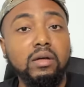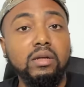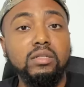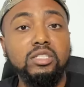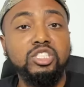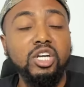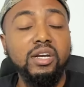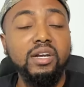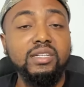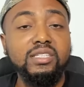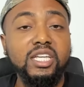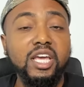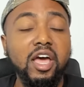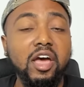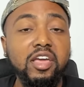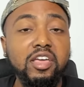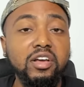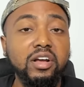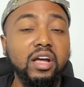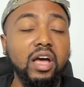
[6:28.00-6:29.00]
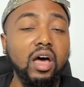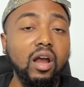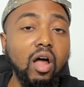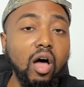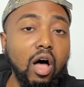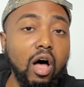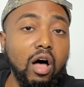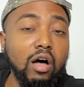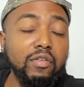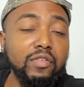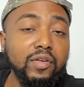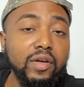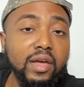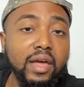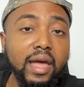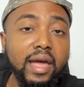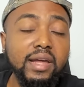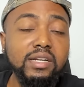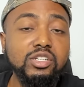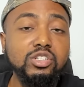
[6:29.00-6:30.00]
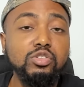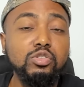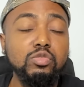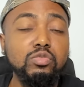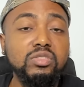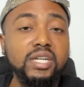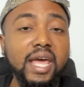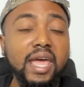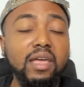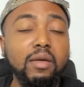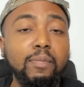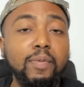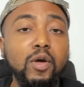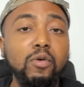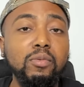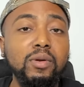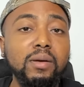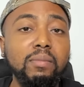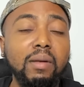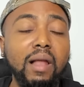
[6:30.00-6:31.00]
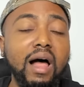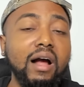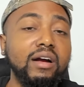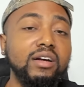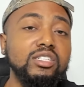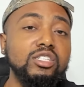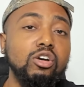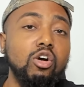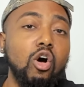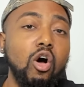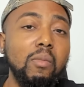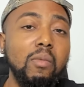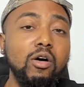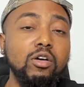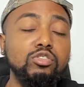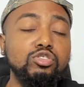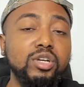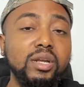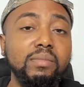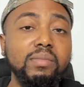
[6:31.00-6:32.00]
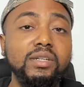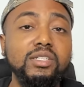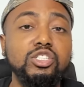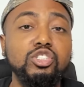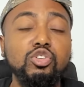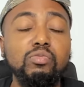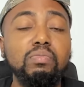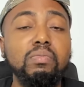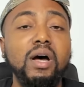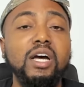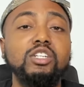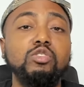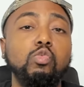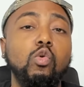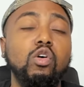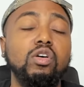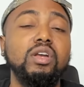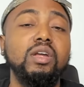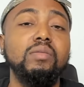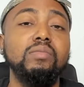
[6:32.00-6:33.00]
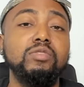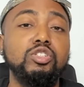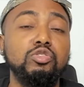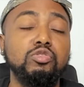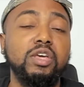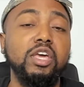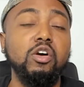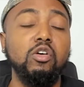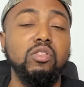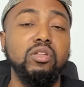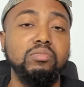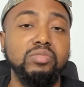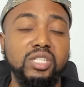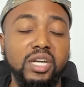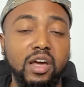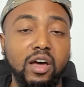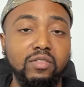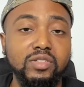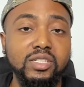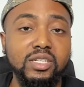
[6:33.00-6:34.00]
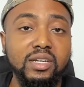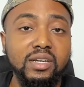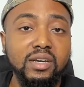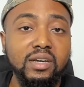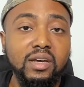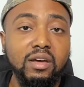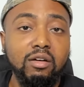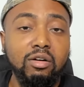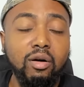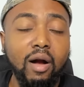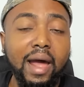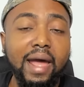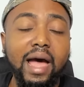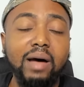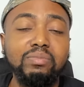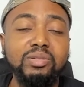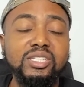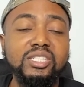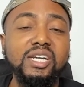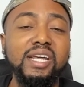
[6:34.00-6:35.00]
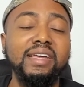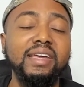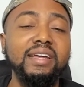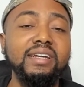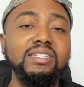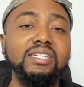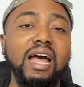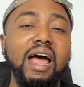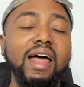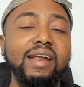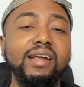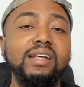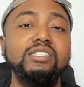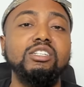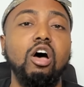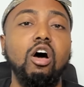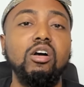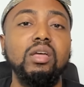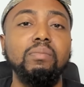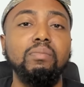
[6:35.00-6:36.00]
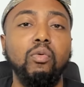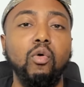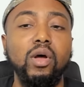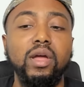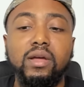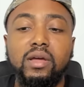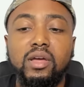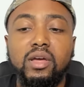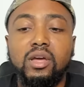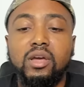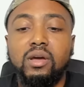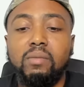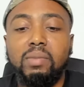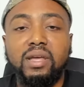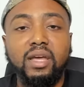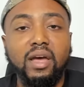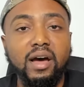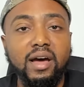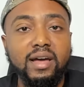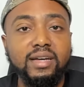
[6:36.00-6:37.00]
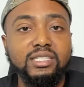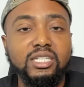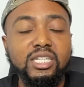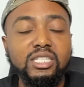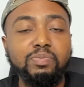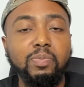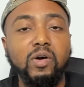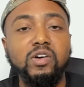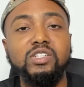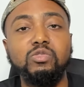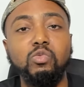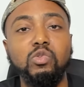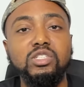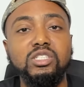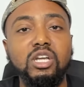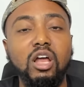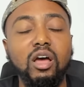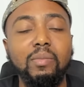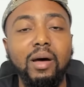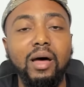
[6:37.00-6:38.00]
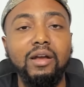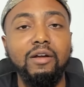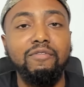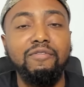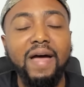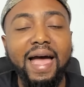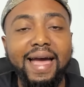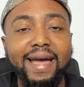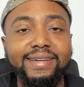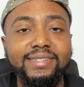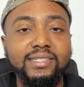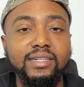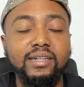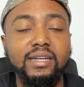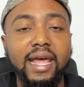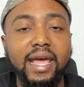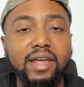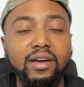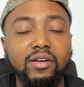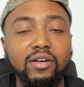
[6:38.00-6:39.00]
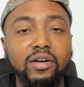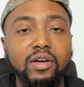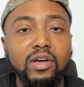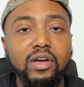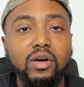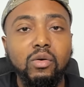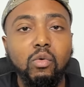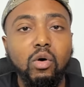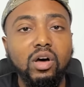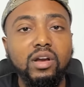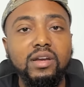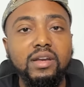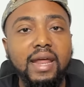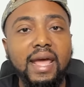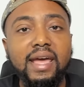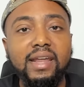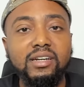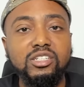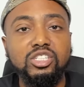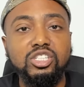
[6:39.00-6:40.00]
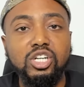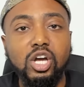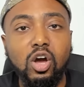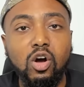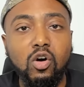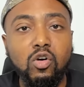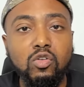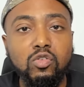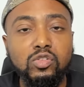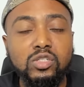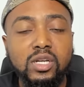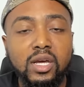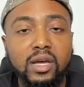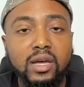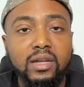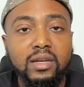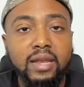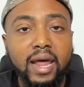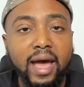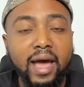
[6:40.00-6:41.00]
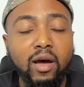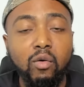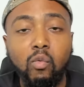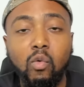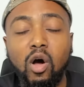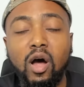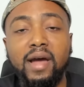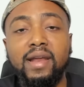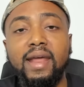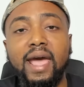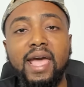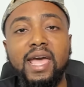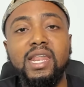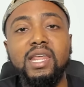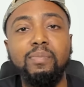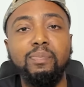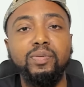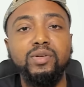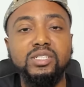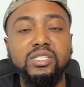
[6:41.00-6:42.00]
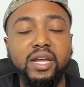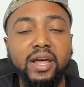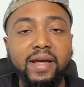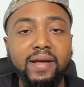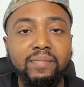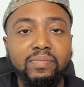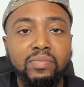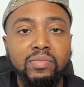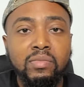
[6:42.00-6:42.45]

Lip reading: genitalia cut off and to take puberty blockers and hormone treatments, you must want them to kill themselves, right? I'm sick and tired of that talking point because this person wants to talk about the facts and the data. Well, the data shows that, one, 80%